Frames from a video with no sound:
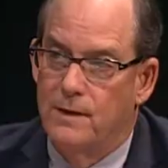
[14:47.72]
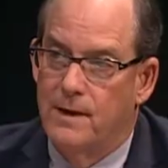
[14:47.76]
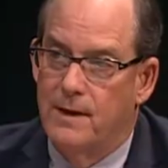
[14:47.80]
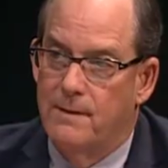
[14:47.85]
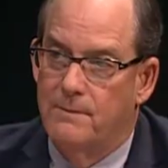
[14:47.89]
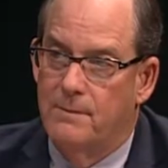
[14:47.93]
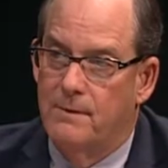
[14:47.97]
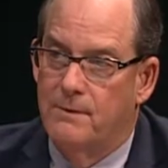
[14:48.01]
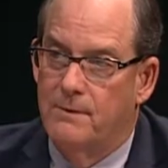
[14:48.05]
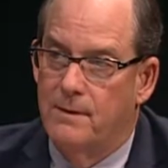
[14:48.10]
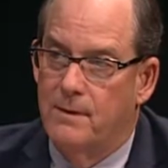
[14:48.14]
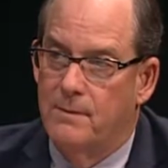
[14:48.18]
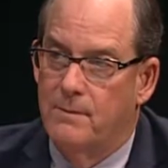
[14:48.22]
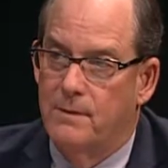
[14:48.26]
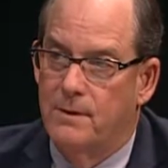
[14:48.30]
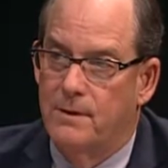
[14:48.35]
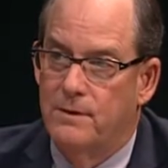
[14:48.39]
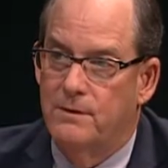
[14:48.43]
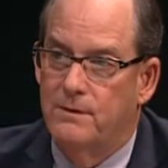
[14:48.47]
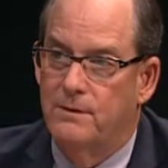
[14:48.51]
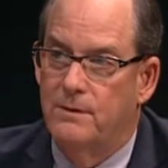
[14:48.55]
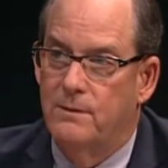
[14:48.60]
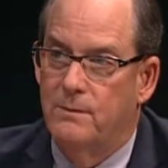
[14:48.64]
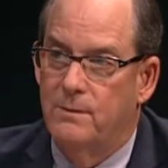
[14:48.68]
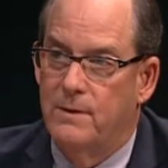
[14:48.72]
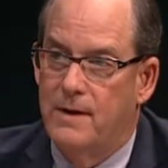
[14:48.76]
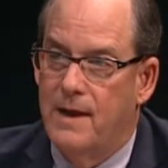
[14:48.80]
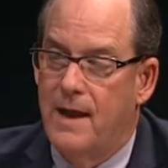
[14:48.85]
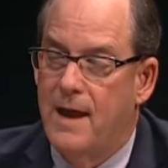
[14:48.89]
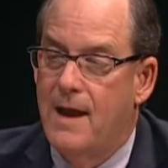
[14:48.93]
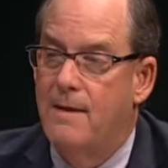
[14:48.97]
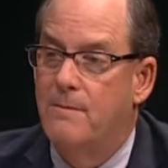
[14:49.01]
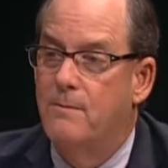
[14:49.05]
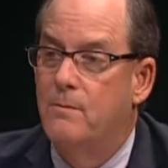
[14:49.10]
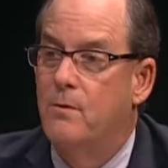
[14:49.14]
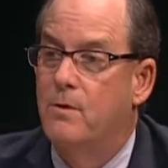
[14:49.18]
up of our bridges, and we
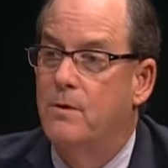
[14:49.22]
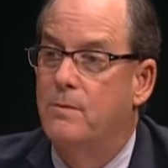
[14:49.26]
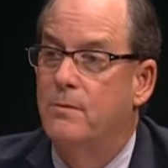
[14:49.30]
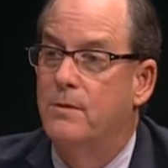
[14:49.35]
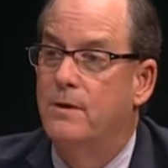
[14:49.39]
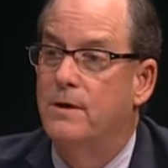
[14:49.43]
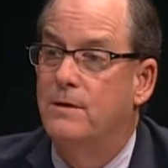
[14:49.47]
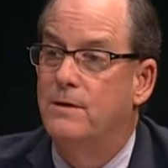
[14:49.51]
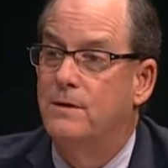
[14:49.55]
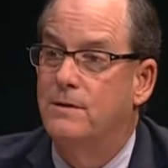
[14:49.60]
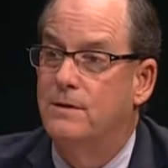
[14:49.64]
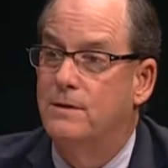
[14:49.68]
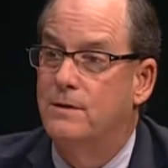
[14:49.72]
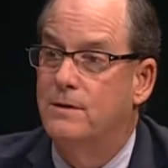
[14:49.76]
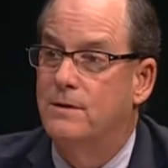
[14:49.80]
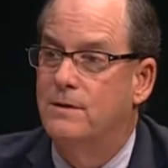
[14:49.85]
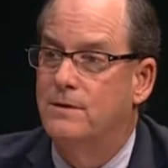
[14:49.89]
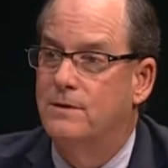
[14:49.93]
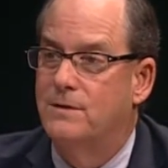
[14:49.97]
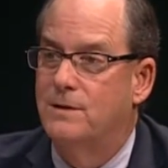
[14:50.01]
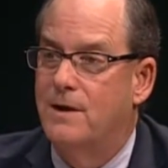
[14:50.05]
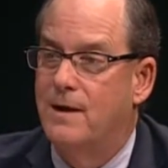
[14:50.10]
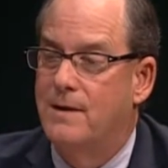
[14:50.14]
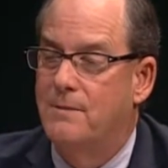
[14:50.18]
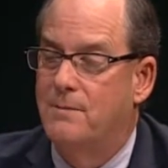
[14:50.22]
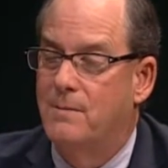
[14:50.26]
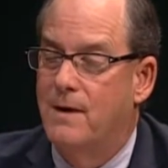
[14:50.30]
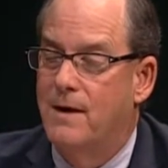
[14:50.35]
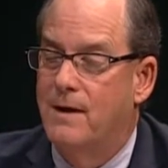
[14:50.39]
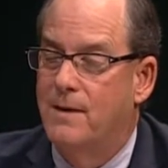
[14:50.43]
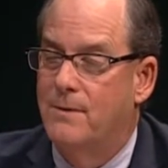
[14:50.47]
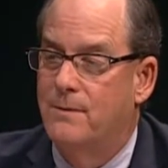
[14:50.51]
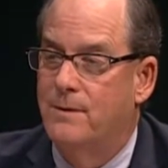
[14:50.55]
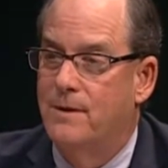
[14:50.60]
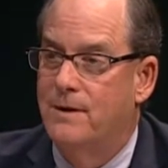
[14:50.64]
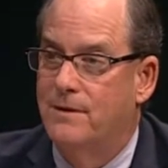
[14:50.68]
have more bridges in this state,
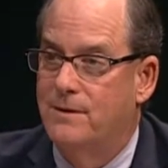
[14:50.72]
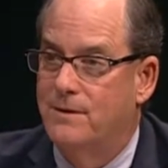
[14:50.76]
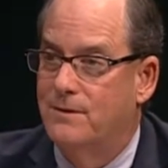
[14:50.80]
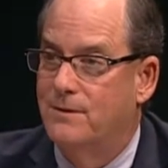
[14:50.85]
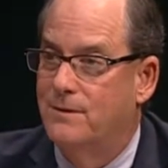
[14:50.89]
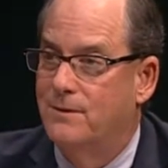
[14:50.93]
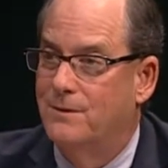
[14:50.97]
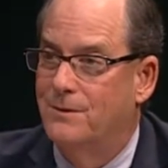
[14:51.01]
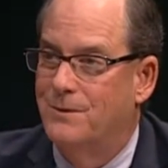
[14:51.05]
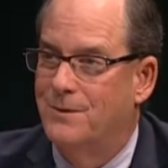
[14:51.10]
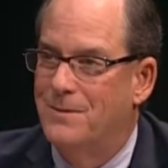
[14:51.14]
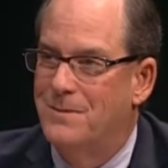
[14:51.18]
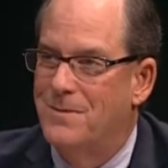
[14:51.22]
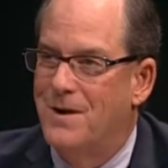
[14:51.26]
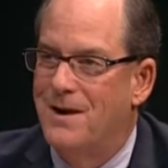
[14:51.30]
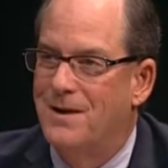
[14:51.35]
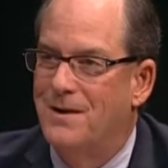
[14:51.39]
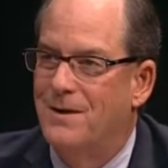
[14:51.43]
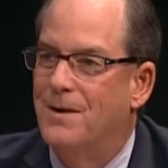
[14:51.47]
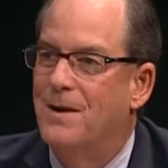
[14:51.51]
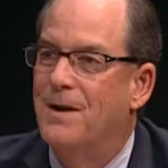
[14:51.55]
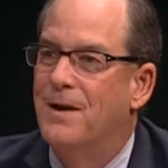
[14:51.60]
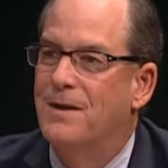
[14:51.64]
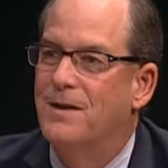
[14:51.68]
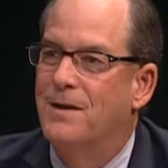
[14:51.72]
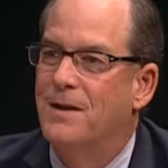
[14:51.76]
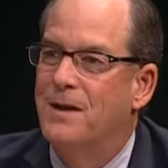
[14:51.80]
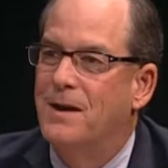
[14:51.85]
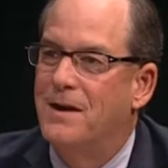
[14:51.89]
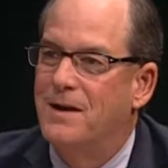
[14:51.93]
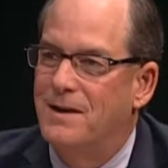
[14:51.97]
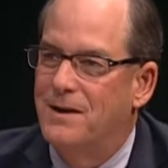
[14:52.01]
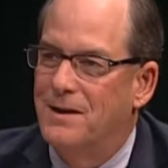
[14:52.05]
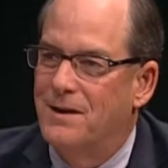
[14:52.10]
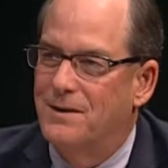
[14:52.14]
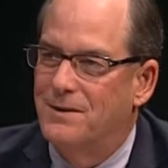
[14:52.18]
by the way, just as a reminder, than
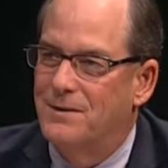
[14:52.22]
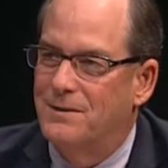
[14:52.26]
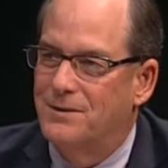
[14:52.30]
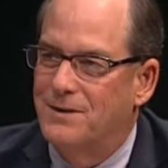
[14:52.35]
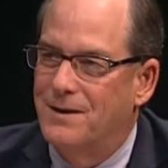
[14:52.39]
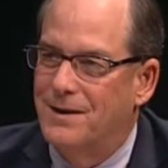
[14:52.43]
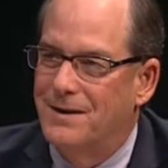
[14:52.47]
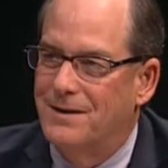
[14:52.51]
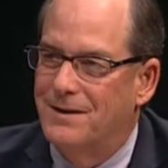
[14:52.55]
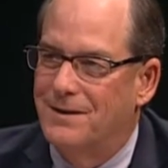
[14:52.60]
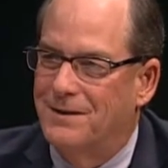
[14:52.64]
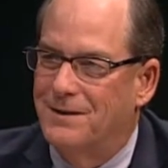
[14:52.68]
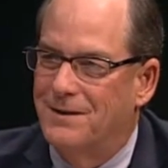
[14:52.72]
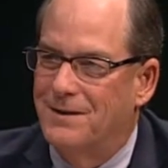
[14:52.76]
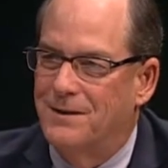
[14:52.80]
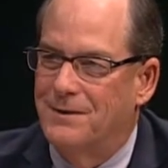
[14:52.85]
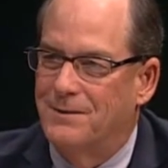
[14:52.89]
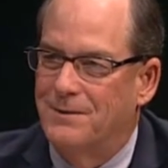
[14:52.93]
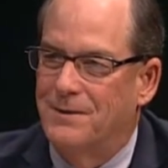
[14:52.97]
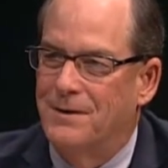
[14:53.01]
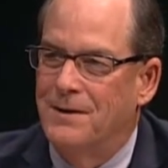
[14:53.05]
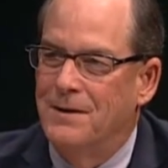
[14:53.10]
any other state in the country.